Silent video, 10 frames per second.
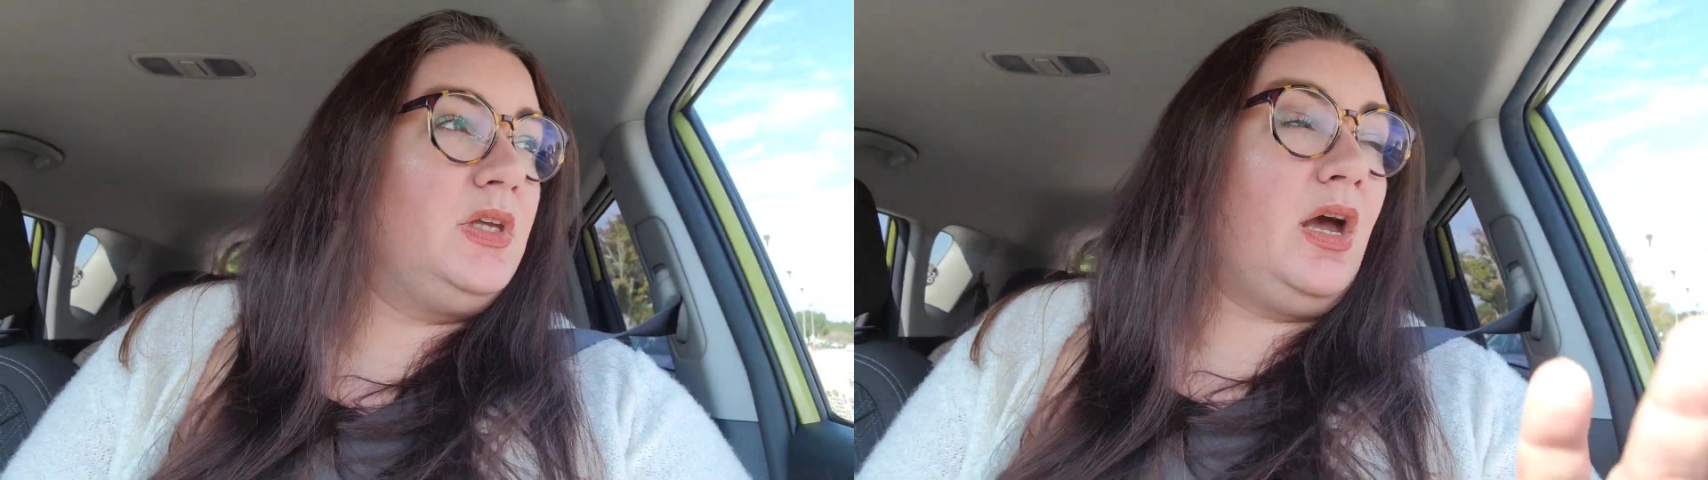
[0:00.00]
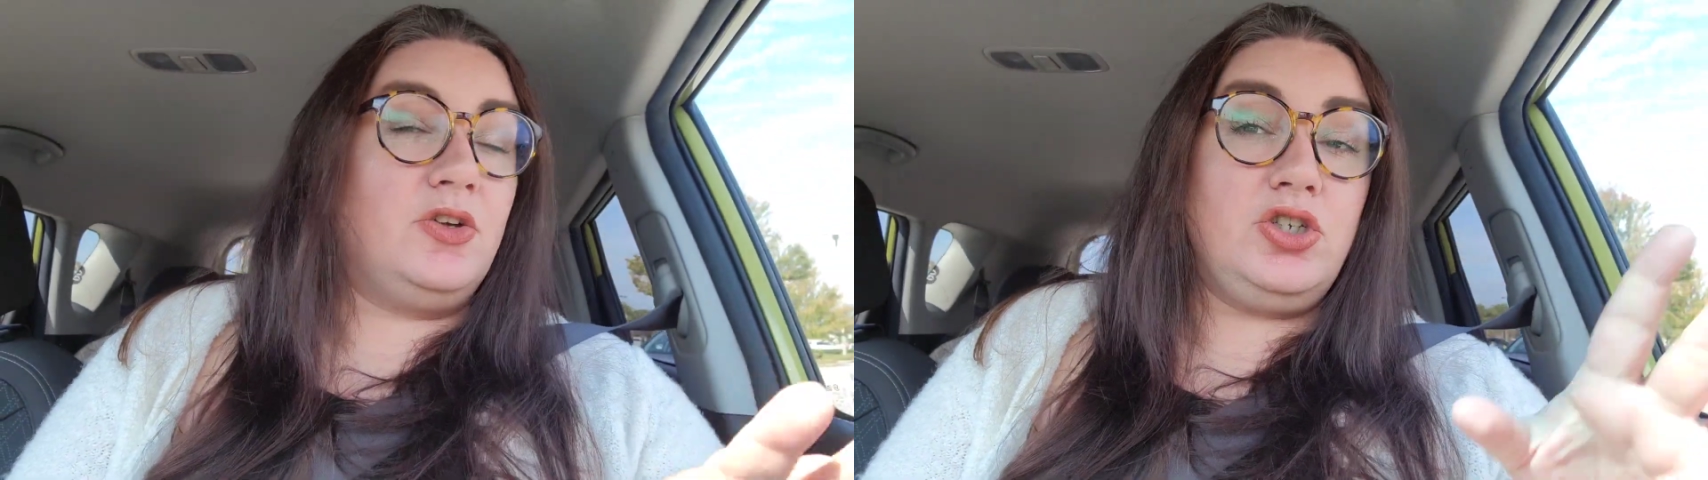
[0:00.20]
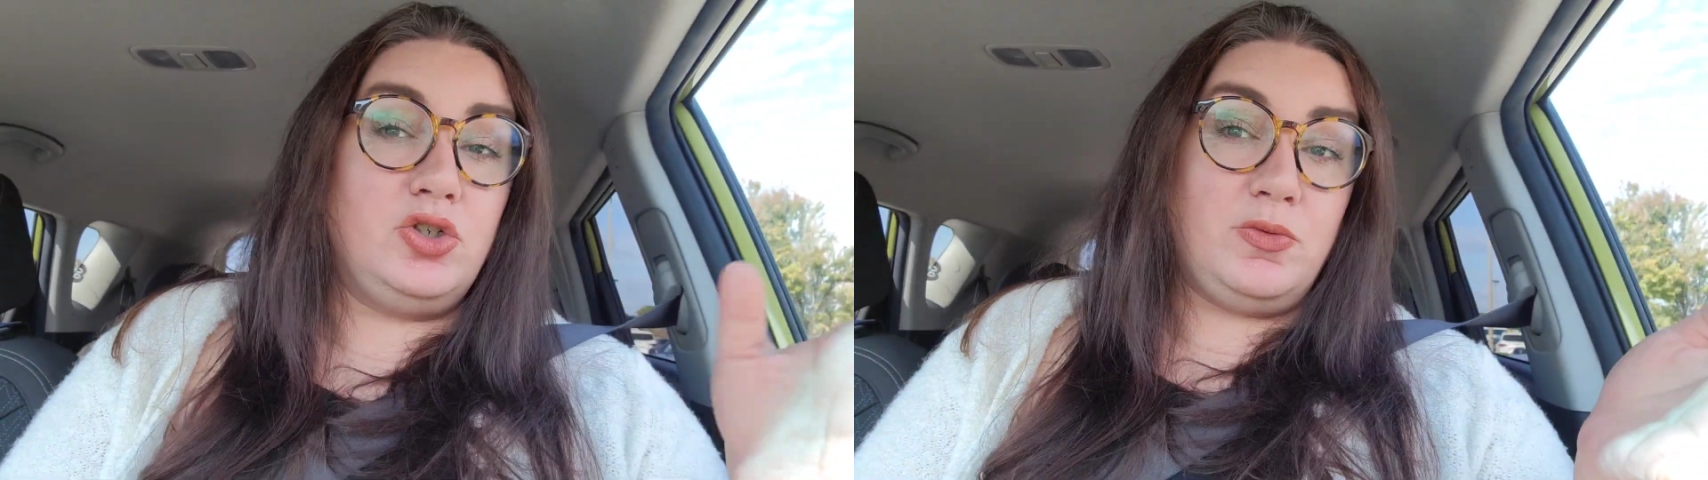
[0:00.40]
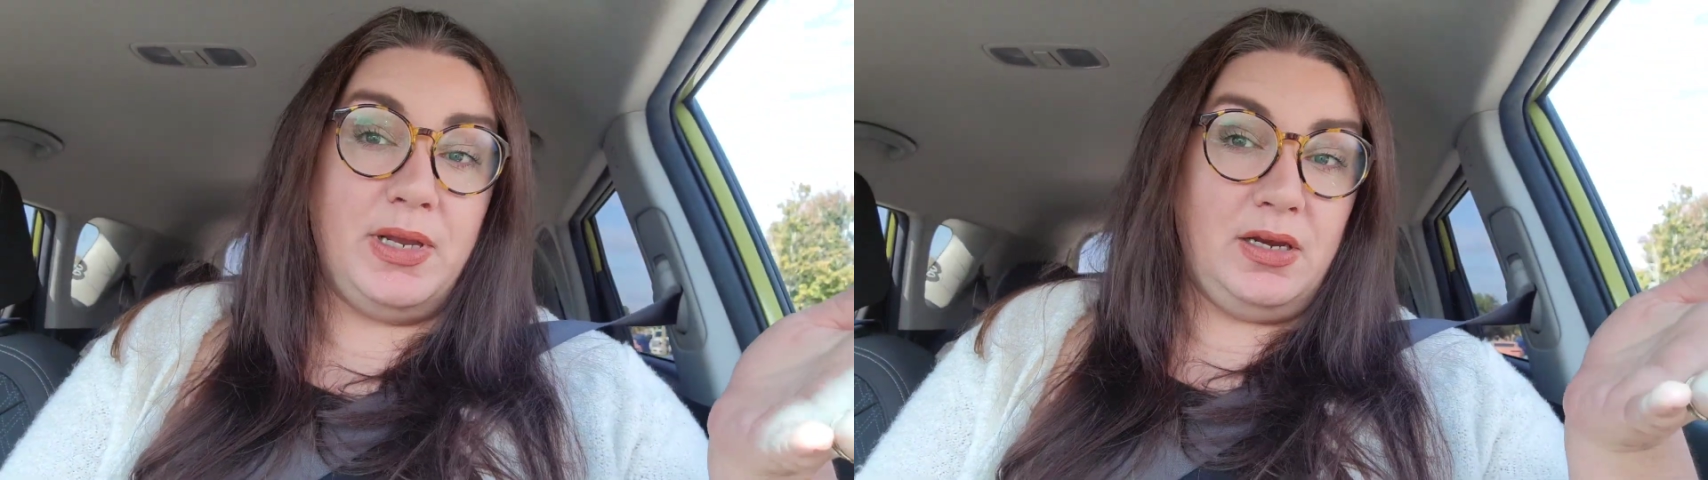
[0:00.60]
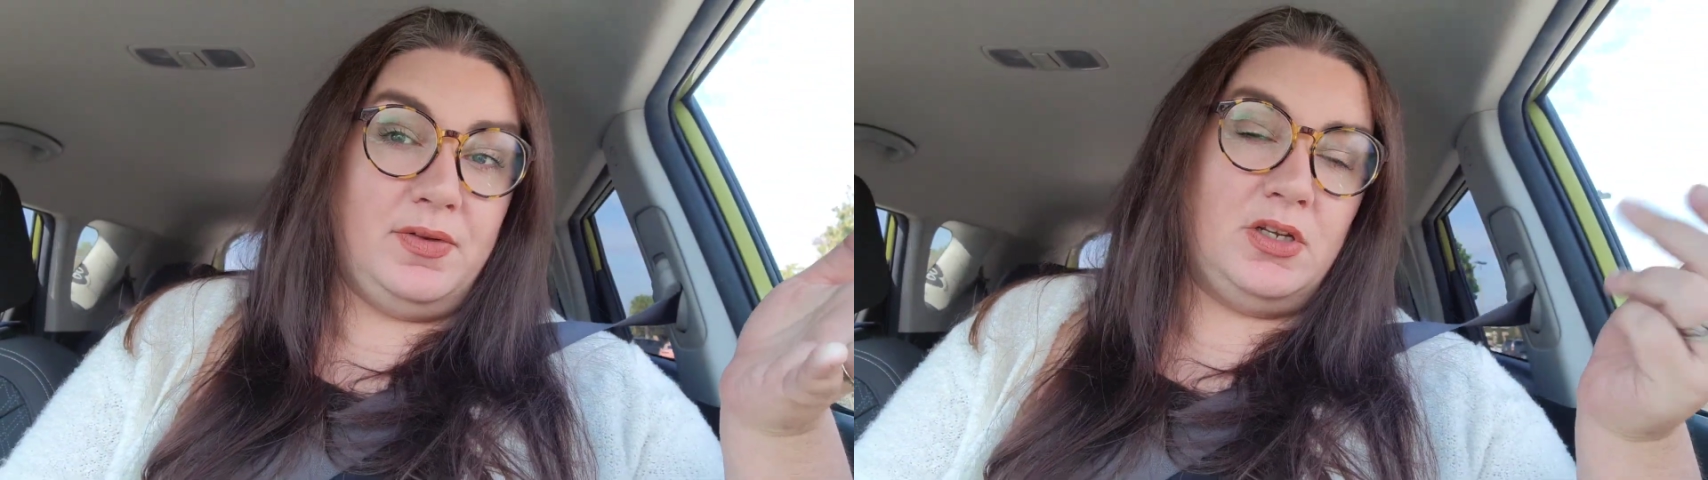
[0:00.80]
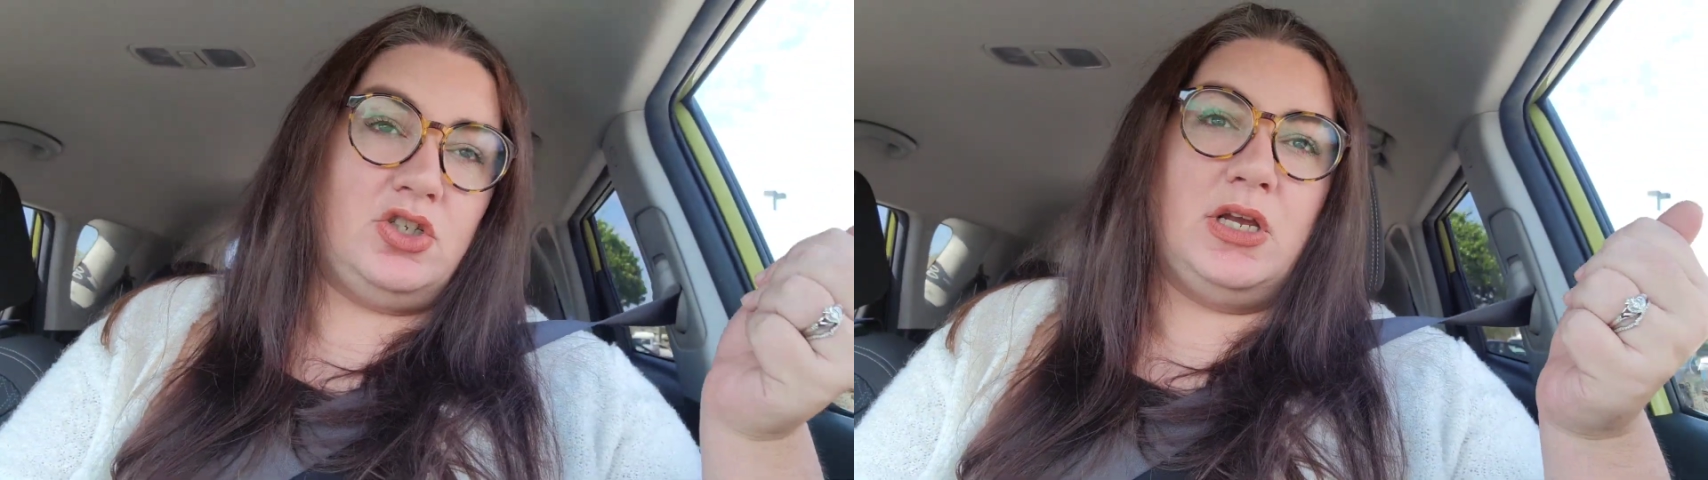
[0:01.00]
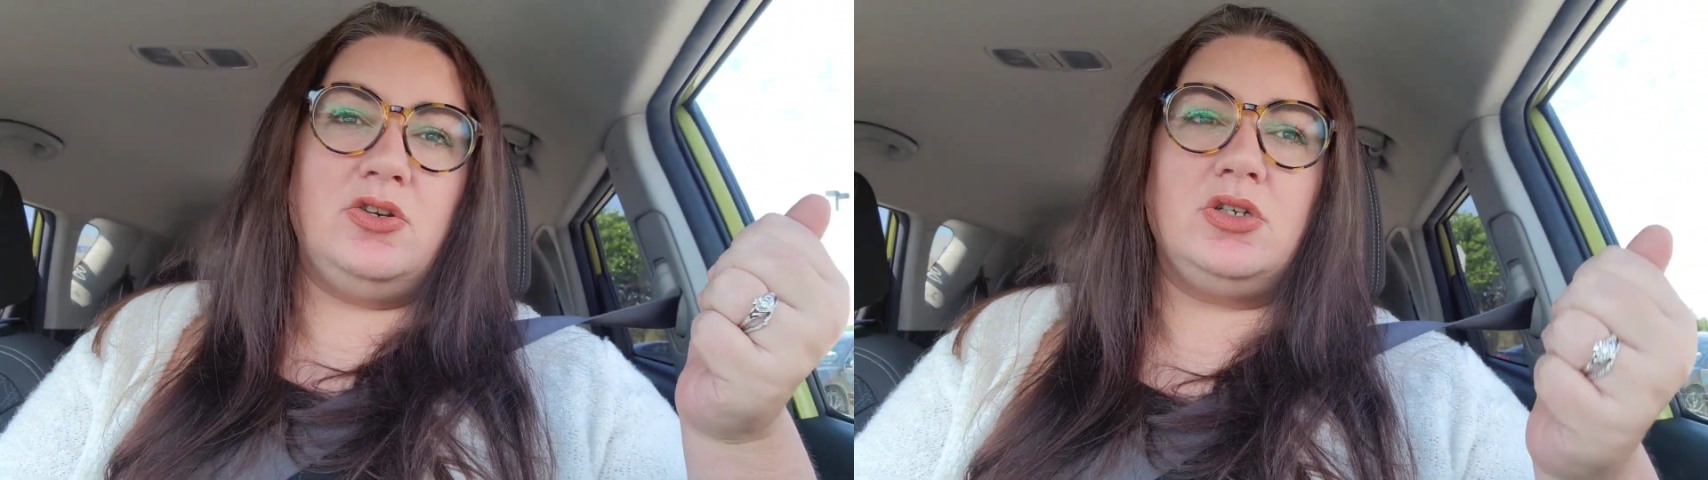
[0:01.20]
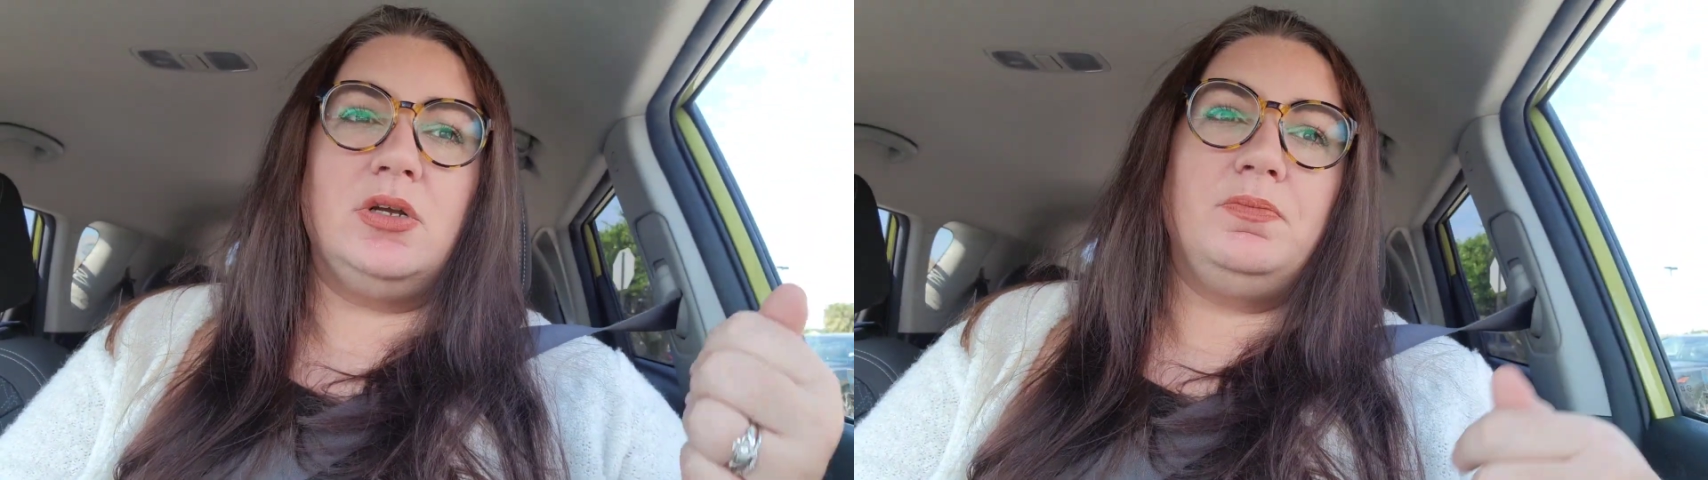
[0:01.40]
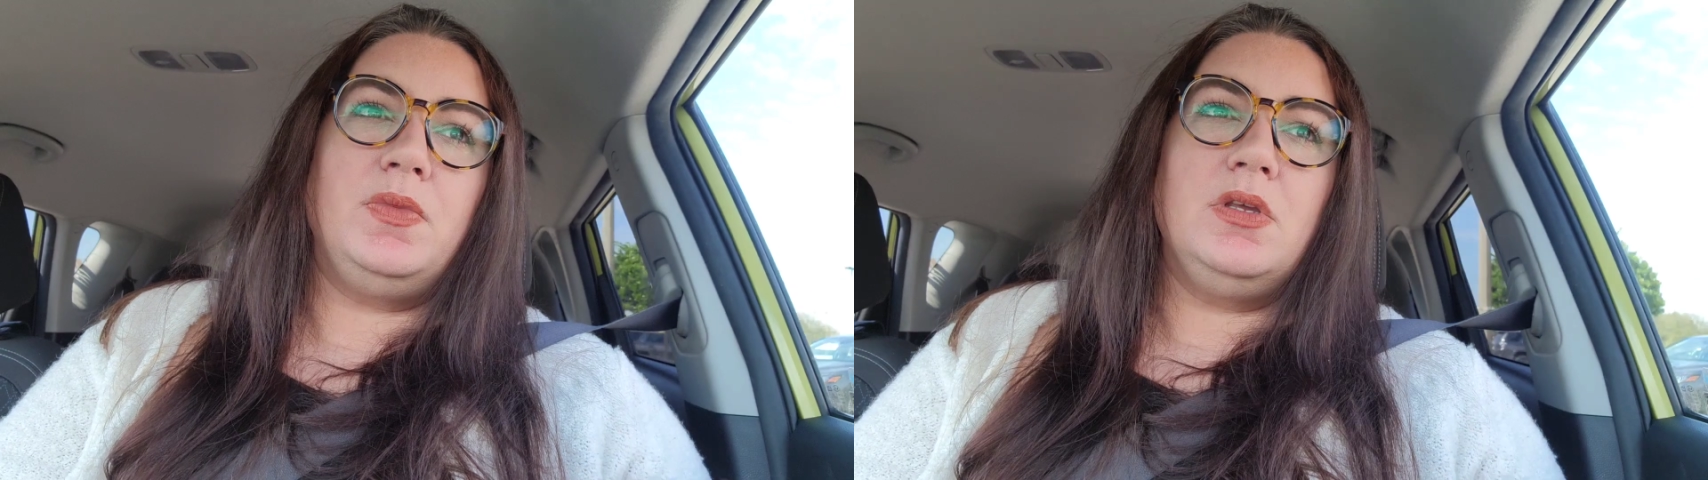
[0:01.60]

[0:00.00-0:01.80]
The other two should be an even exchange.